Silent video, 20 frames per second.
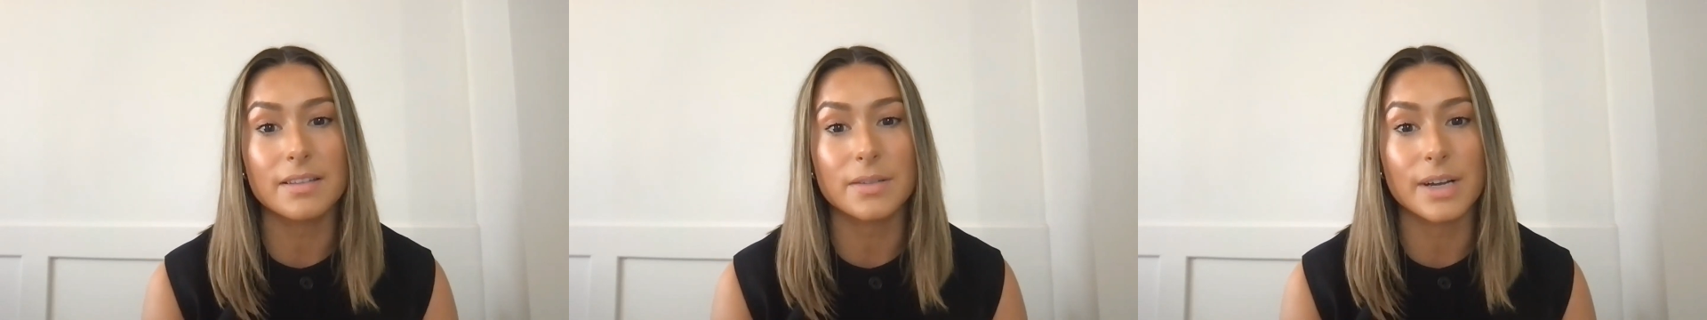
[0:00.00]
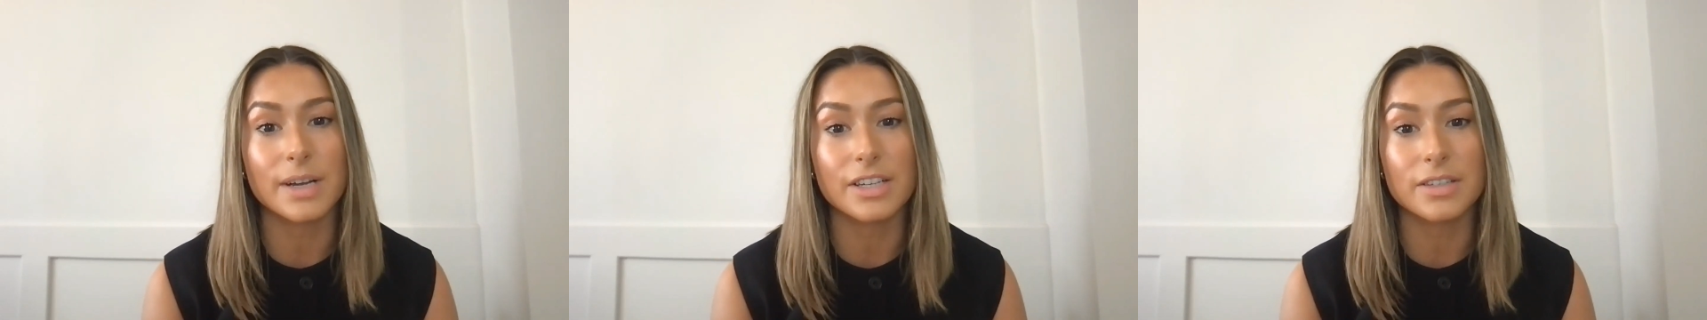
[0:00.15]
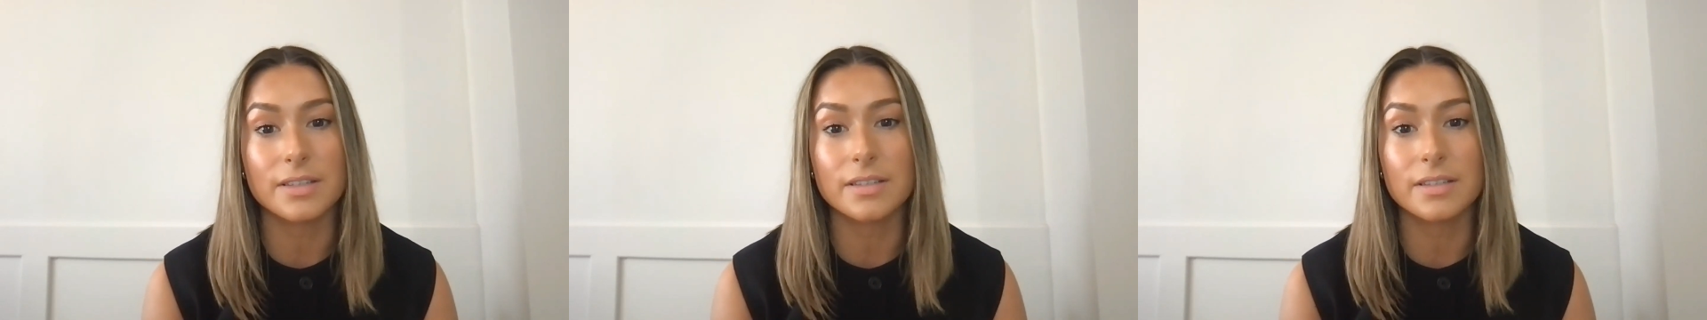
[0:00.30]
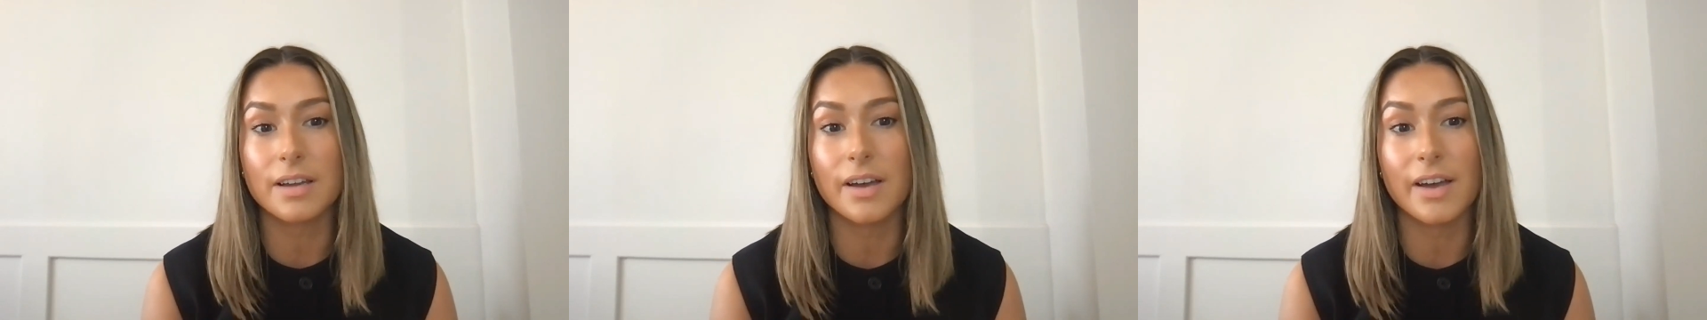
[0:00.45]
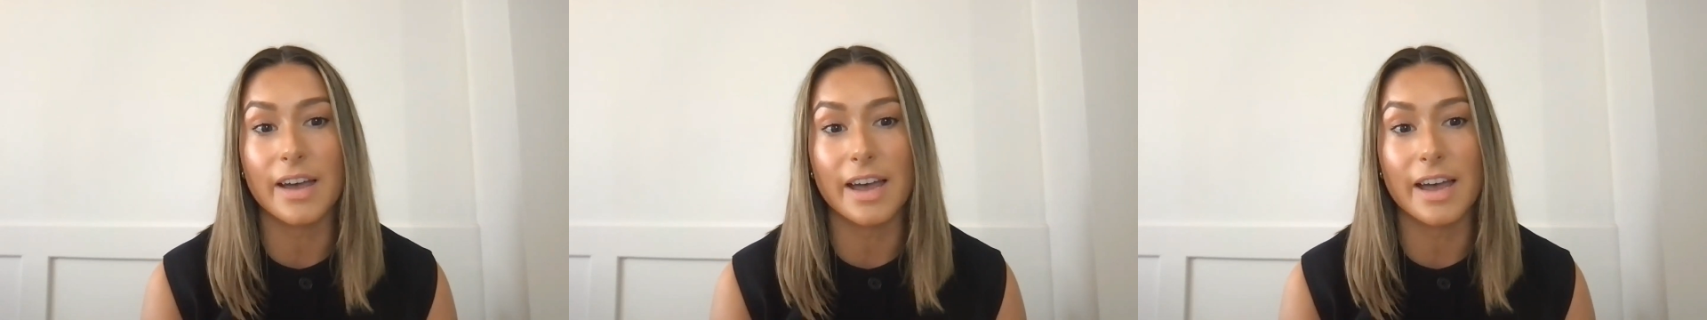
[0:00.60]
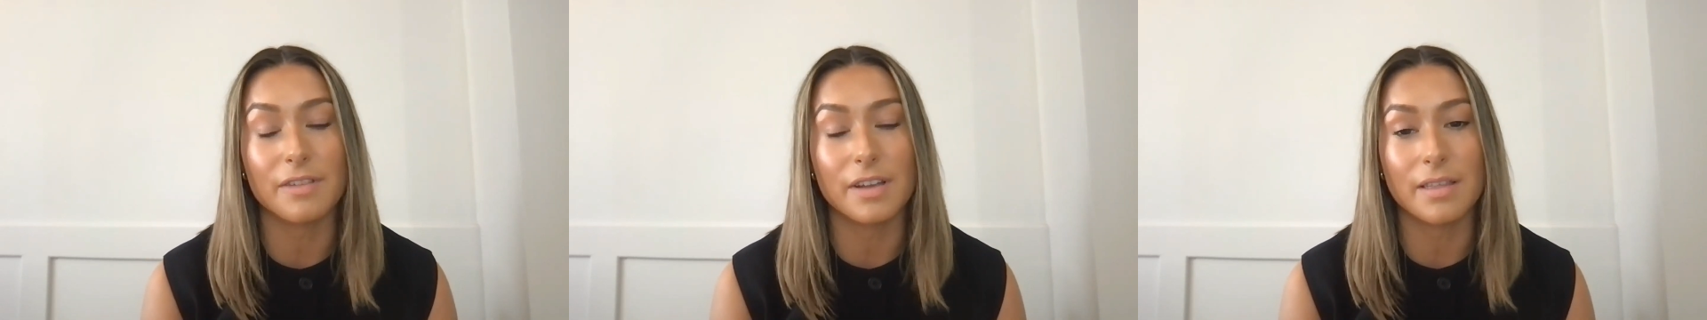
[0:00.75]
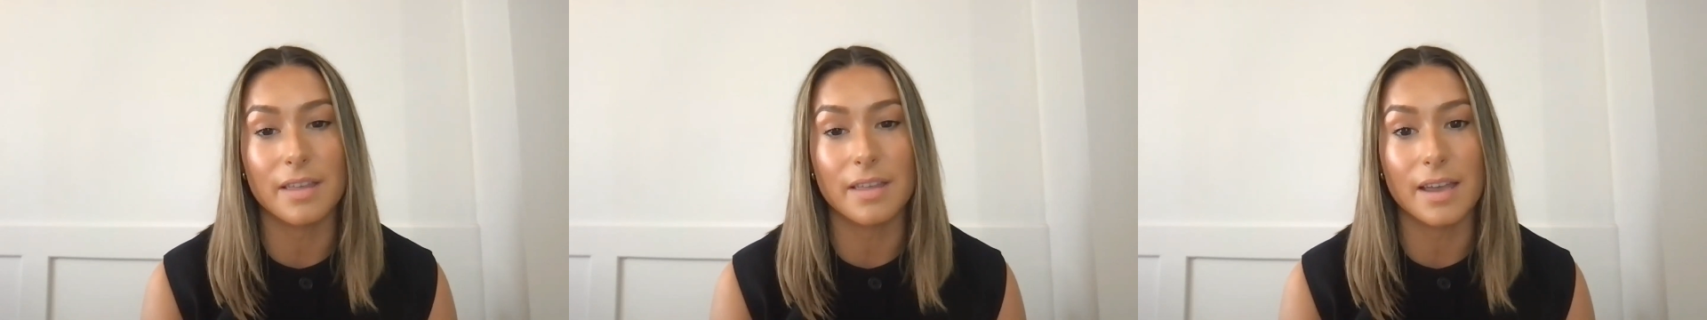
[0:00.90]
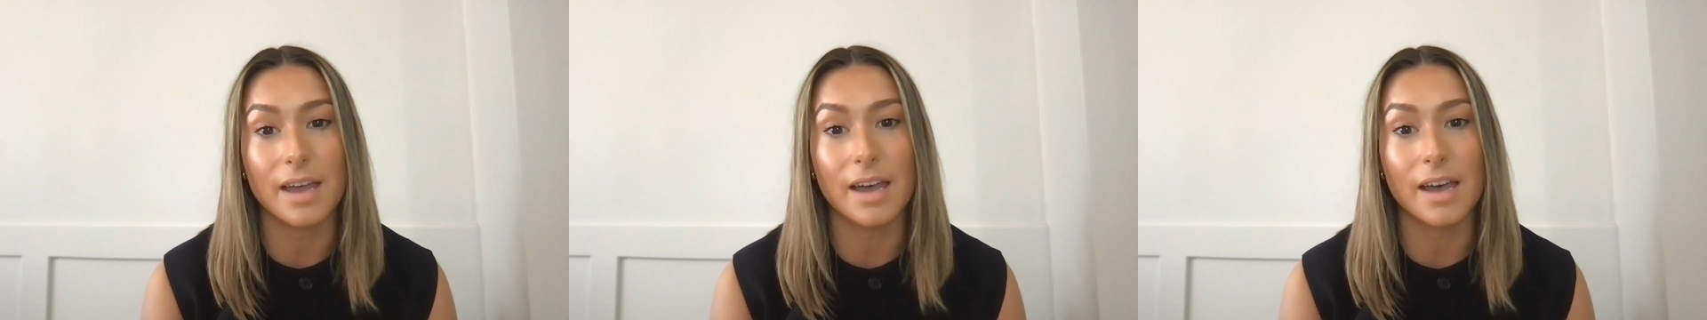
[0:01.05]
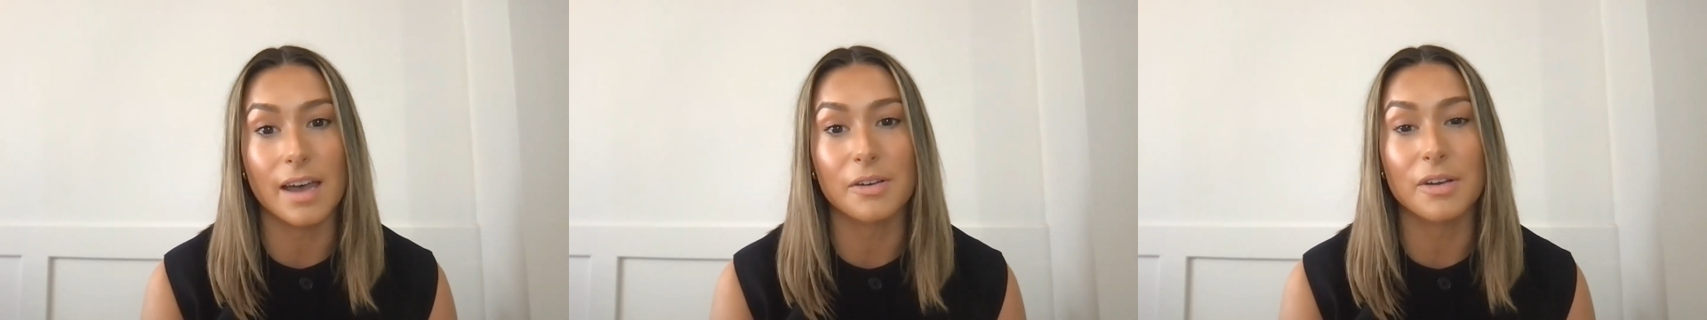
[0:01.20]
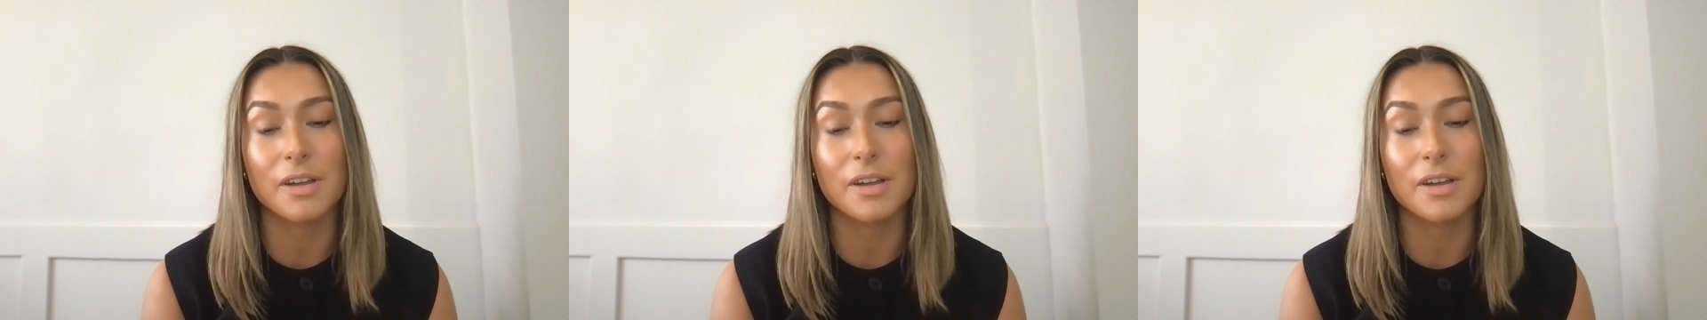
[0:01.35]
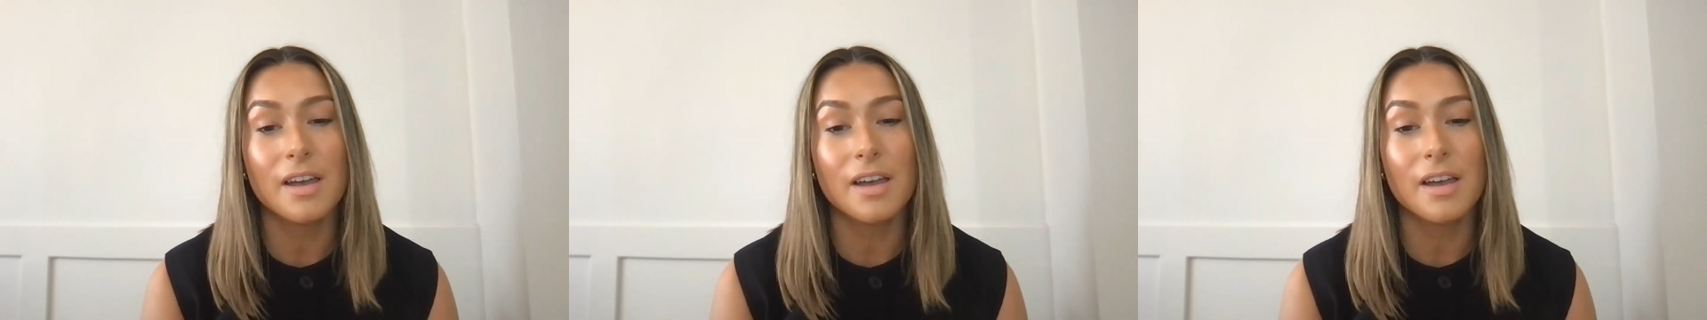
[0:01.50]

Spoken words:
So I just cut everything out.